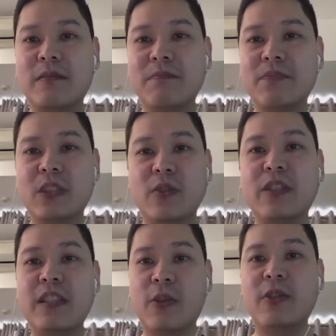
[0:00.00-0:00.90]

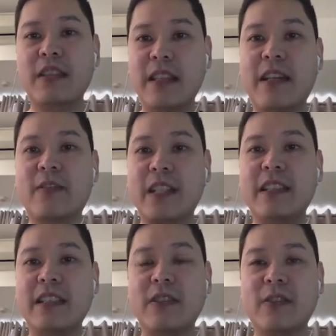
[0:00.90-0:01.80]
DOT
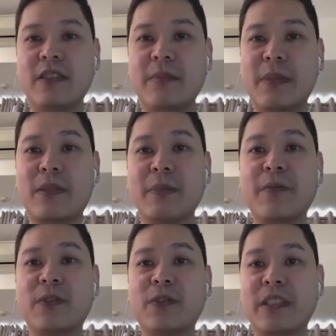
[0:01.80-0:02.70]
accredited or the Department
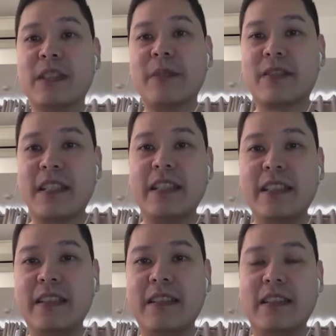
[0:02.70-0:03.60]
of Tourism
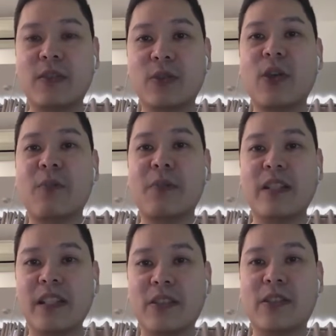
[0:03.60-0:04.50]
accredited tour
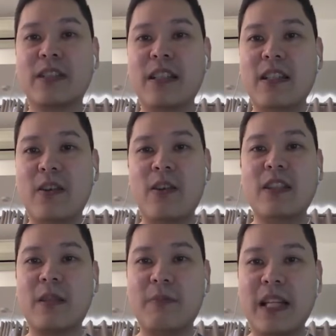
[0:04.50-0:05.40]
operators on
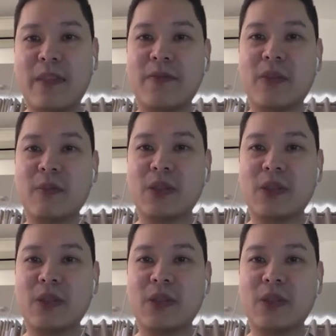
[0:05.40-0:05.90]
our platform.